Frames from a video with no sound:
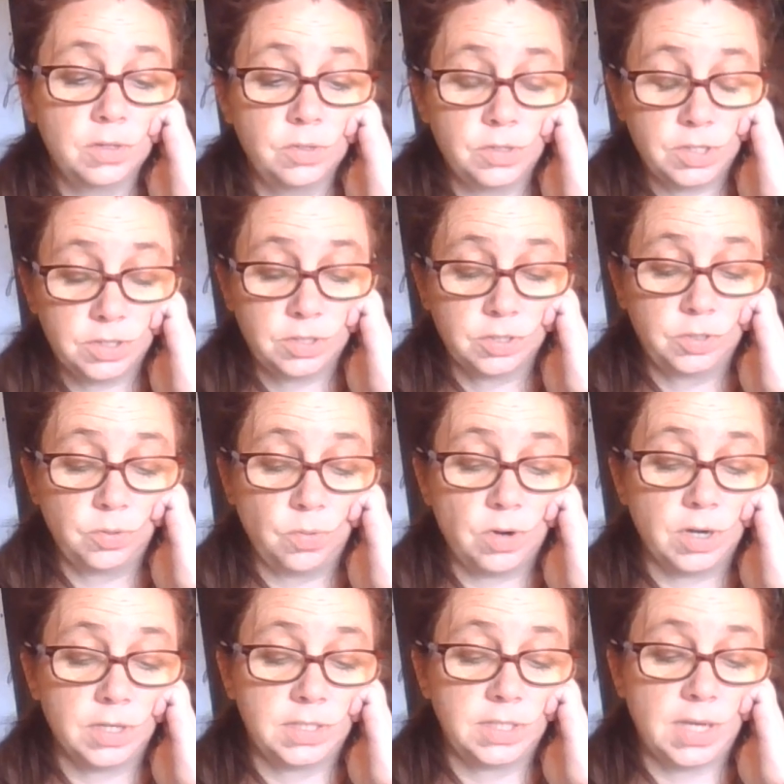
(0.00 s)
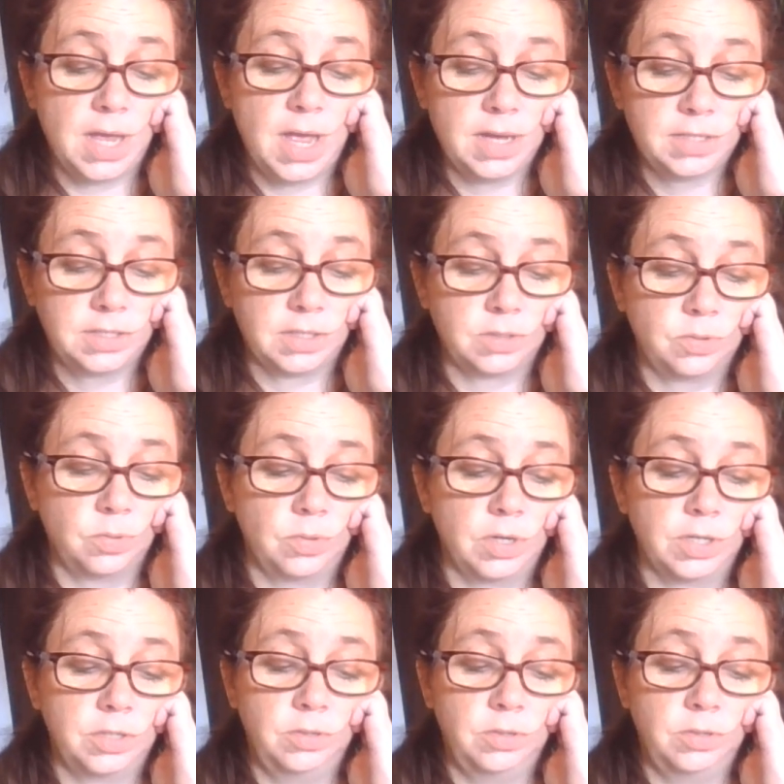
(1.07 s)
Look at the door. It's an exit door.